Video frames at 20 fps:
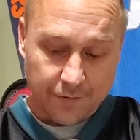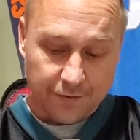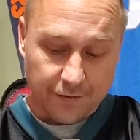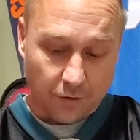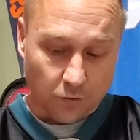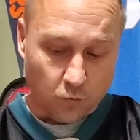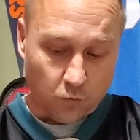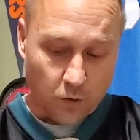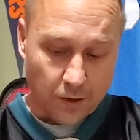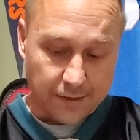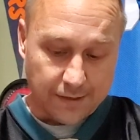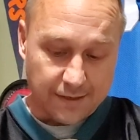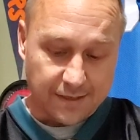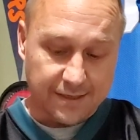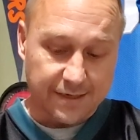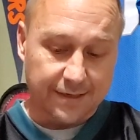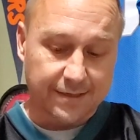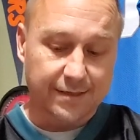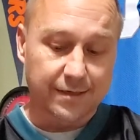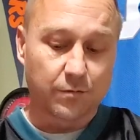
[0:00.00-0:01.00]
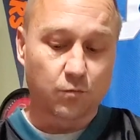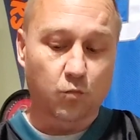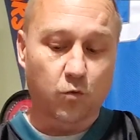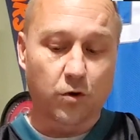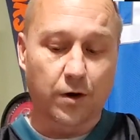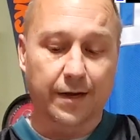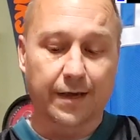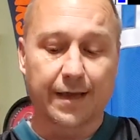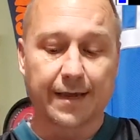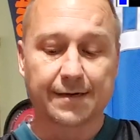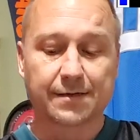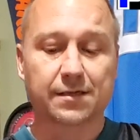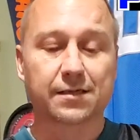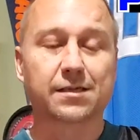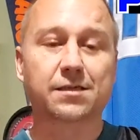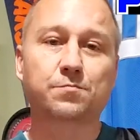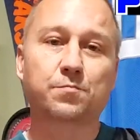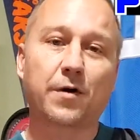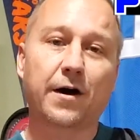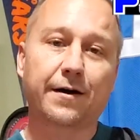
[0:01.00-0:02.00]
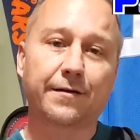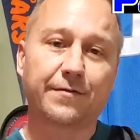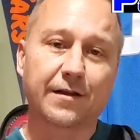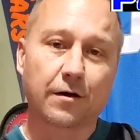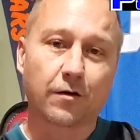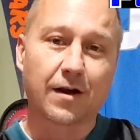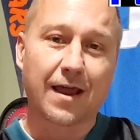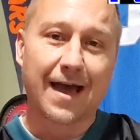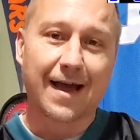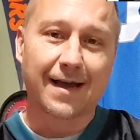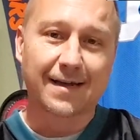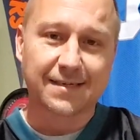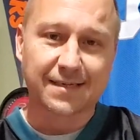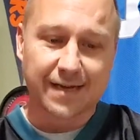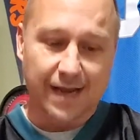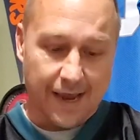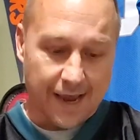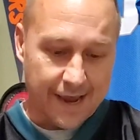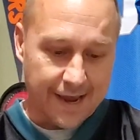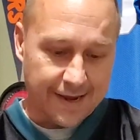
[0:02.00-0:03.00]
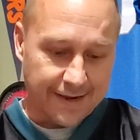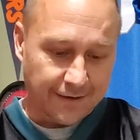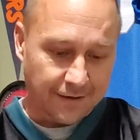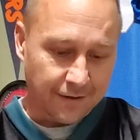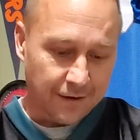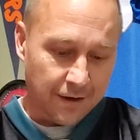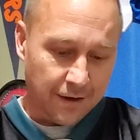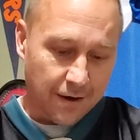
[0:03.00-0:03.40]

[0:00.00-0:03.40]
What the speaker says: They're 1-6-1 against the spread in their last 8.